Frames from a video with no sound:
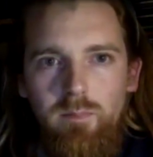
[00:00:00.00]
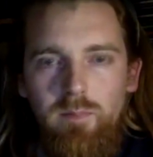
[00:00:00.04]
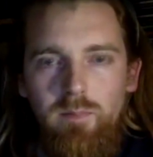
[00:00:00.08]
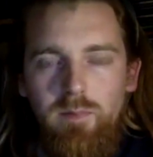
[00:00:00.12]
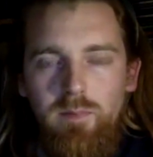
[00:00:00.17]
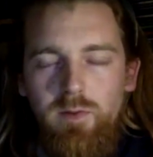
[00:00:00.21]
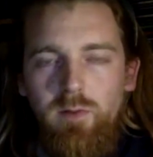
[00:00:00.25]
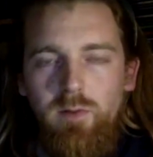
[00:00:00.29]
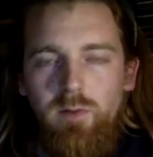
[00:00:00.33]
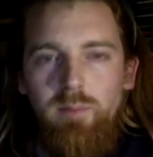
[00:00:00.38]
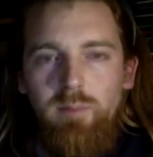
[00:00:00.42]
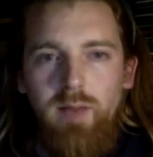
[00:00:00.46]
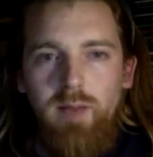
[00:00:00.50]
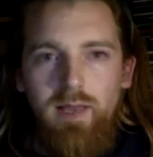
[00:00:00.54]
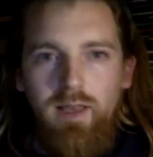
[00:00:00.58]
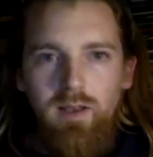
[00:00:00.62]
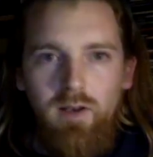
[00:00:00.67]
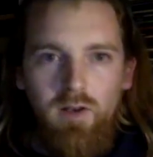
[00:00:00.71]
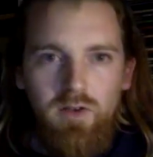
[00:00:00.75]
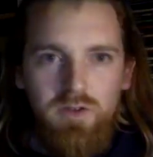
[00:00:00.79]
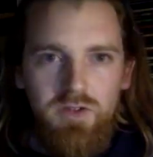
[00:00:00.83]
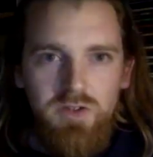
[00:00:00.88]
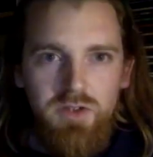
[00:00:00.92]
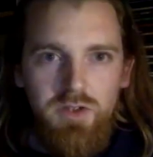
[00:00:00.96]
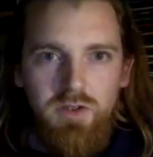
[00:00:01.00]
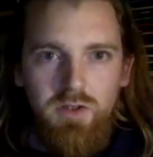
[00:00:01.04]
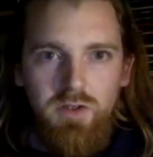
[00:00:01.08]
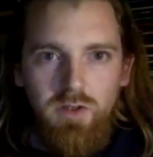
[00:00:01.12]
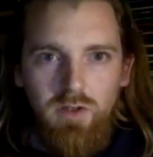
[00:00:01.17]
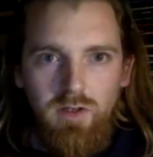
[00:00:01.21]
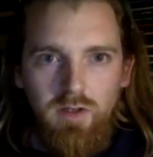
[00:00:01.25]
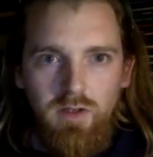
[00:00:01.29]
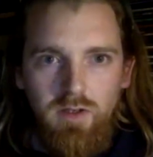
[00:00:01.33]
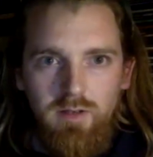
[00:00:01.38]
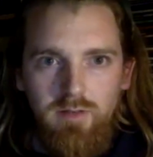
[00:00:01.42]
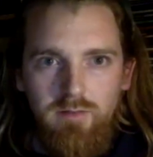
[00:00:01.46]
sort of biological
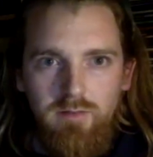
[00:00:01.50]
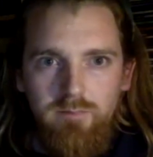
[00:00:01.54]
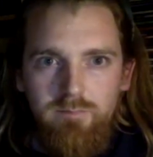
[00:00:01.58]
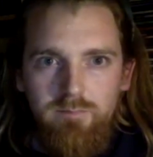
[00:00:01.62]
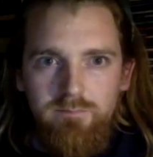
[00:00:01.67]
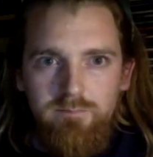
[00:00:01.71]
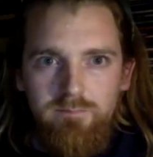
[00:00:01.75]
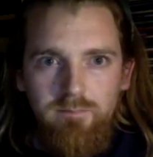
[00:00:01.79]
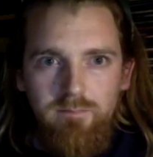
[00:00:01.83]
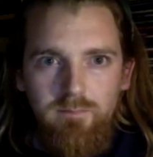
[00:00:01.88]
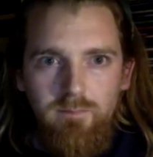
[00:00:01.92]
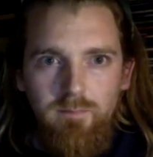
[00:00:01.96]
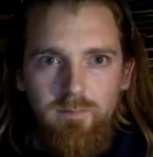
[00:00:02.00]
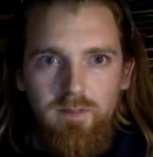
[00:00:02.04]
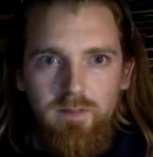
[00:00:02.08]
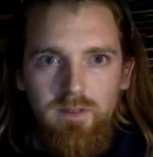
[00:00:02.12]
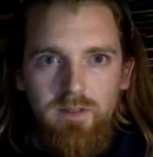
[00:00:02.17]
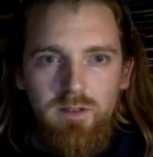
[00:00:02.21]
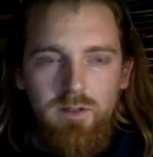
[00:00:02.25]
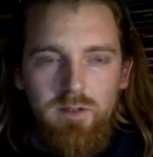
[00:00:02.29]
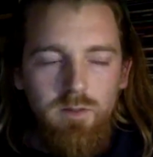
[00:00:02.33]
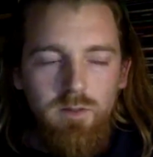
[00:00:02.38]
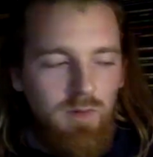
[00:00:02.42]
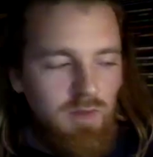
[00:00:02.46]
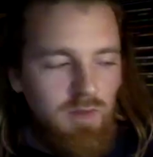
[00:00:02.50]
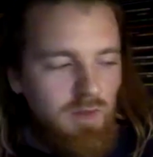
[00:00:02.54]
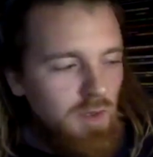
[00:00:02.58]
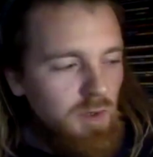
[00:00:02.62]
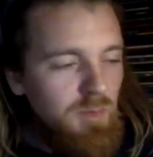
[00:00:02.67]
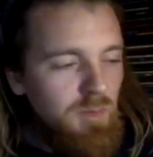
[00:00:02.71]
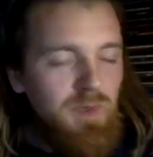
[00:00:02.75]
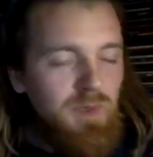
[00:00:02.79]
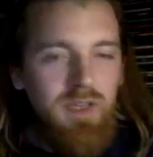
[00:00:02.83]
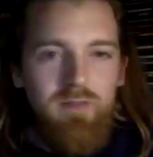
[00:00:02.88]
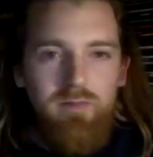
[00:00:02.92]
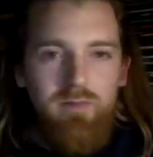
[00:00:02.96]
and to do with
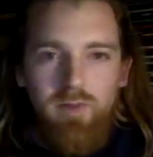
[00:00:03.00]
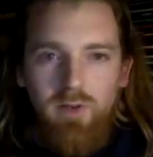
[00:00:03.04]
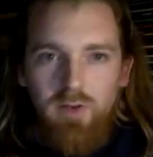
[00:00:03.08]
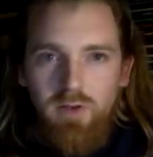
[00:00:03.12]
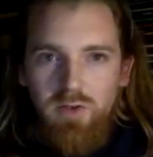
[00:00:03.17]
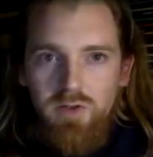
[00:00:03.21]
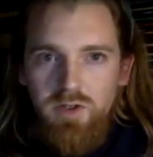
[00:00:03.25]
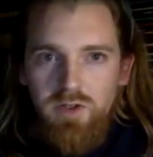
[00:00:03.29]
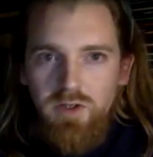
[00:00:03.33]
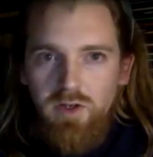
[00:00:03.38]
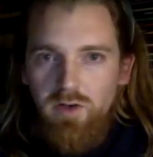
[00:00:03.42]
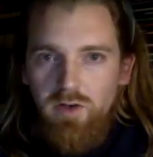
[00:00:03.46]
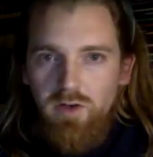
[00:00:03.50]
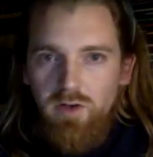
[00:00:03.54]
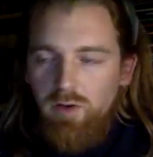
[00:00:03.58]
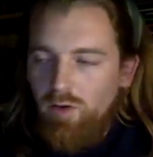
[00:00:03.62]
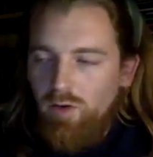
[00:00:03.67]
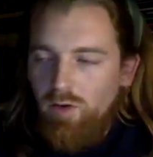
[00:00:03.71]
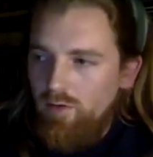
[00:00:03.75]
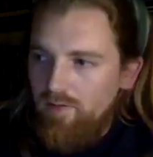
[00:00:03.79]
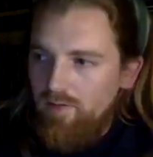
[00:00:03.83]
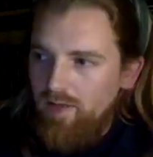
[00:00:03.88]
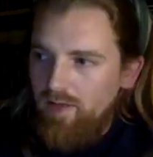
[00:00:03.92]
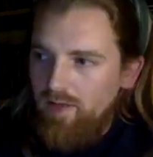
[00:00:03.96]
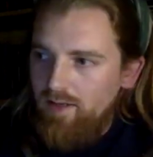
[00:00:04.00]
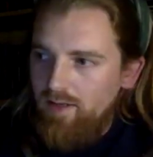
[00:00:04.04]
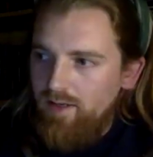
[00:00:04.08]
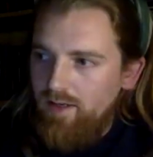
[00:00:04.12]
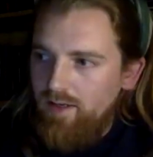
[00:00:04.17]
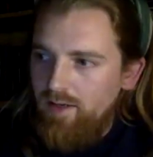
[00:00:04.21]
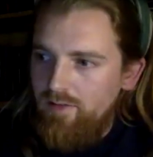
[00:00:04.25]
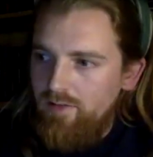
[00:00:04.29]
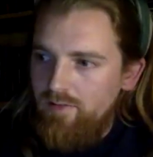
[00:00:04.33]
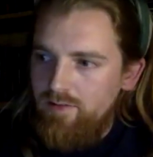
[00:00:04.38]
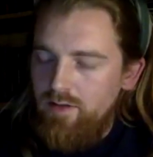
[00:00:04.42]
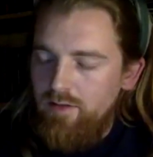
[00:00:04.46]
human evolution and all of that
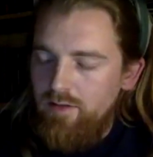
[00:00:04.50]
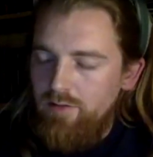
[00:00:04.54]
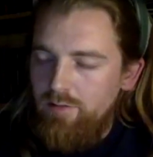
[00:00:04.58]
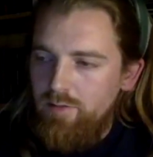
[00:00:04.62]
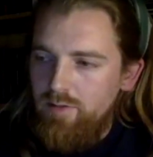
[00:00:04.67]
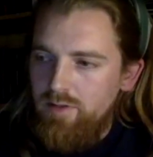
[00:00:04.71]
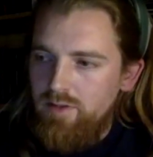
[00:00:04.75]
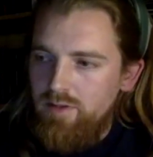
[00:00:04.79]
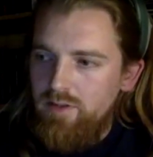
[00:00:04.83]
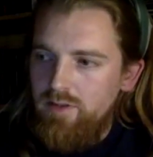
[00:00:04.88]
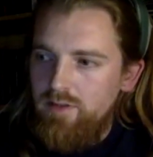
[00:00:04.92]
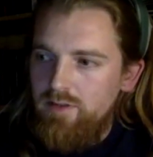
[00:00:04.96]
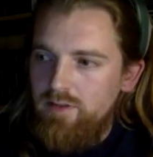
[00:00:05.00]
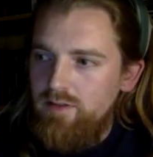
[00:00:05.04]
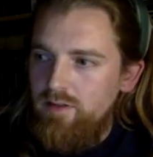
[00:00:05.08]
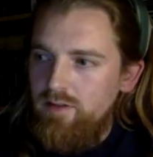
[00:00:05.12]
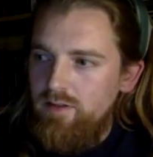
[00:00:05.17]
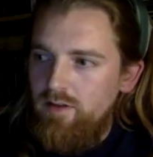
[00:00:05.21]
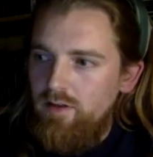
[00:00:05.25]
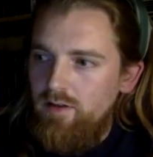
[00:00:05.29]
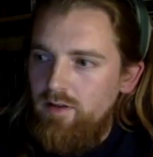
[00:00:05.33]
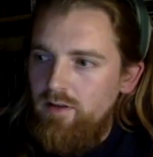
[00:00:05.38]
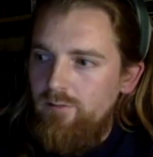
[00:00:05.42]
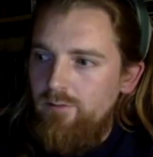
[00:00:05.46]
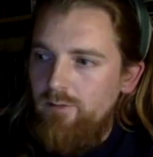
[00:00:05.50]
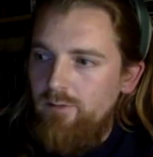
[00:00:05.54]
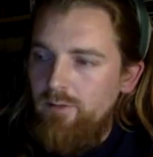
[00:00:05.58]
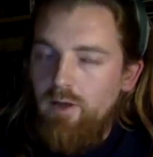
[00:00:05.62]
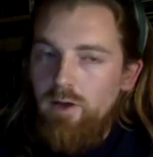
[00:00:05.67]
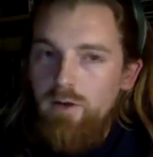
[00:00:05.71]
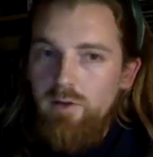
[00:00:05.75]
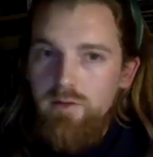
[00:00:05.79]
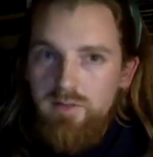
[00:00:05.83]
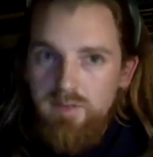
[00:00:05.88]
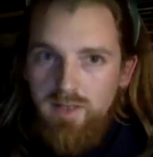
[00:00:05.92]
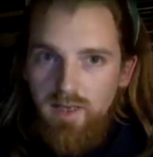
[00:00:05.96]
kind of stuff, which is for
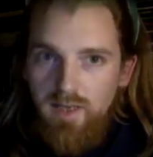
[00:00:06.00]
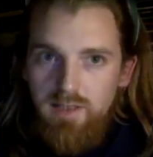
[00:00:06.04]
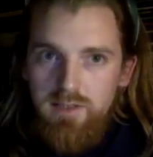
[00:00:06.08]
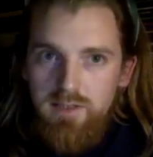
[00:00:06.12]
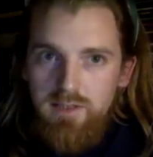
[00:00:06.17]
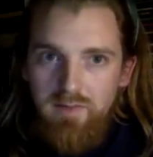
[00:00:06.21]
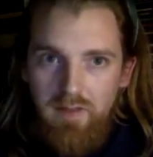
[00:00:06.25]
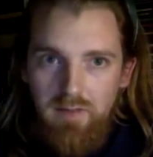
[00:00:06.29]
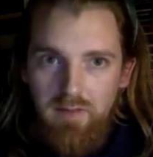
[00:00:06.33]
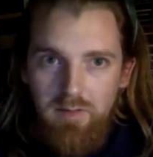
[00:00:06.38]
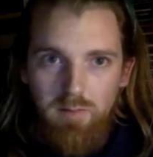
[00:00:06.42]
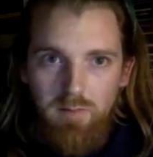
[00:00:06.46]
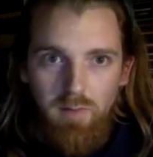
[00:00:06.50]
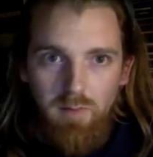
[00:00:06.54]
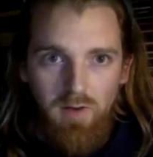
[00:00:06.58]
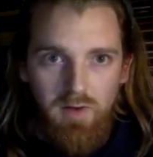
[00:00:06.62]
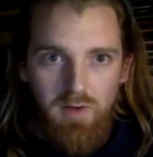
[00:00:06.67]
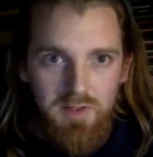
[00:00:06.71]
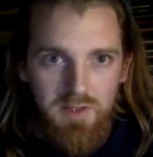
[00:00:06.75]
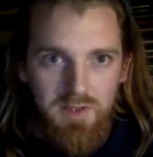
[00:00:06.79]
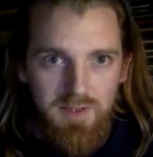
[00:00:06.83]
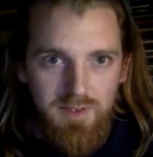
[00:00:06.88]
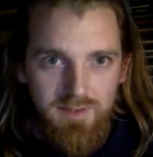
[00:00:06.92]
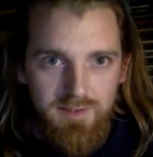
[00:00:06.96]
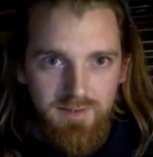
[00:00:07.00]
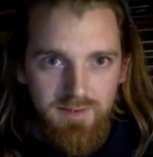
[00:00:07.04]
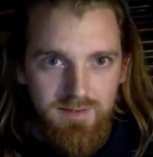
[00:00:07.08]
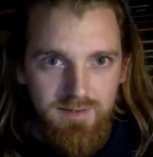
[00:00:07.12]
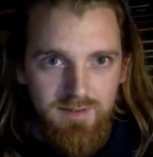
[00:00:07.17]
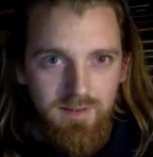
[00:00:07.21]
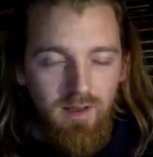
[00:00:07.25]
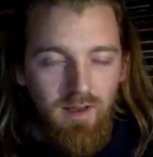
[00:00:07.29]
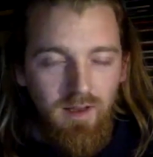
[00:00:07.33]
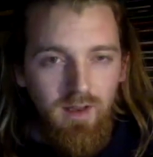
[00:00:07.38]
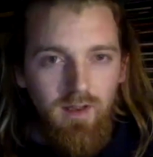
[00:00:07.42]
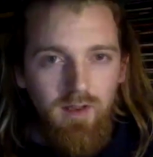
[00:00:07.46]
those kinds of anthropologists,
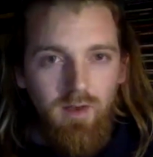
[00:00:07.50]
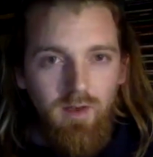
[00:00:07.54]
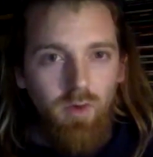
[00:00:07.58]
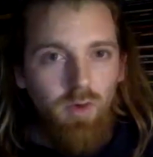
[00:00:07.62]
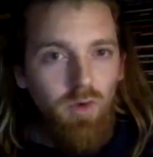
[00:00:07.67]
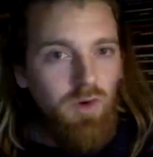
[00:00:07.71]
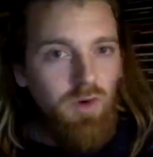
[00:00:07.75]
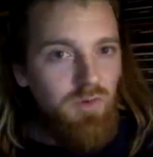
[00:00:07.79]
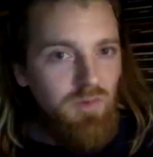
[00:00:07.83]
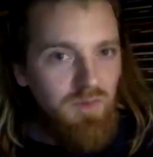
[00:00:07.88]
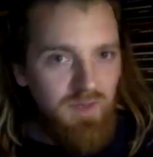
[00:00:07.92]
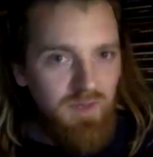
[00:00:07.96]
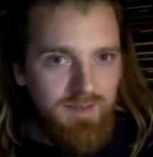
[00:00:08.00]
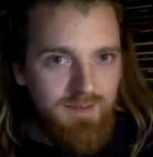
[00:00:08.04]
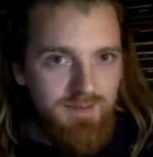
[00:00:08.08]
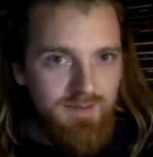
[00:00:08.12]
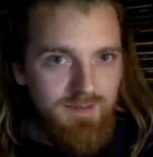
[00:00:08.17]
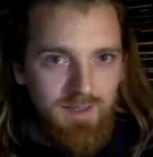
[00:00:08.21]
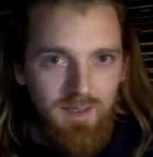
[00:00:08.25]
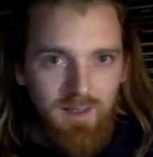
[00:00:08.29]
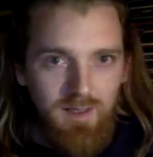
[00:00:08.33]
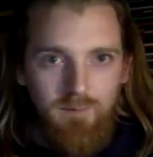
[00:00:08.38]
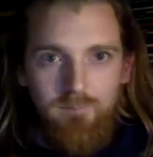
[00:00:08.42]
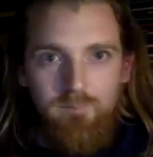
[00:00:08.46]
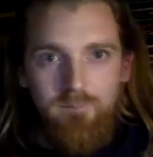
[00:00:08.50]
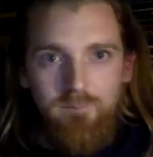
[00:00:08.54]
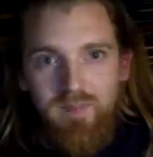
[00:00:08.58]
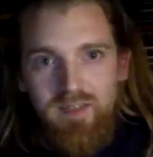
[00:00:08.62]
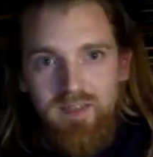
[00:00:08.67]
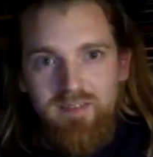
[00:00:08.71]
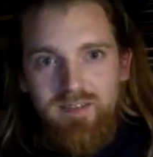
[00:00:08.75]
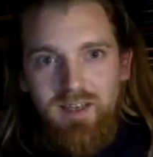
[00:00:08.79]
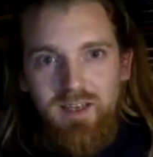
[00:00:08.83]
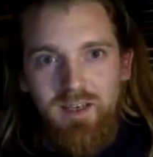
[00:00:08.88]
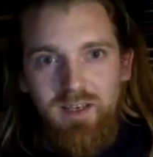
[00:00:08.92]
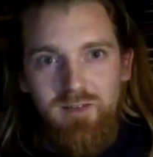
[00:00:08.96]
all of this um, this
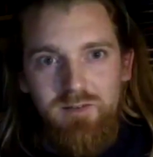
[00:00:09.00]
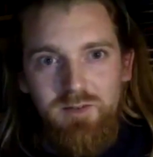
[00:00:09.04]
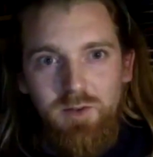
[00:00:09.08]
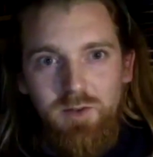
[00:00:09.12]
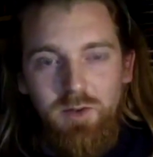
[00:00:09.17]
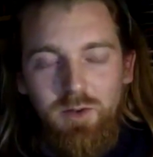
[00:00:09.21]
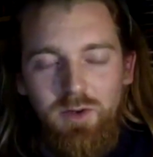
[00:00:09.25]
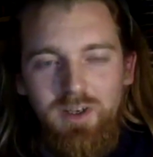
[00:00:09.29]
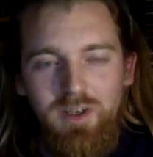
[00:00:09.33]
kind of talk,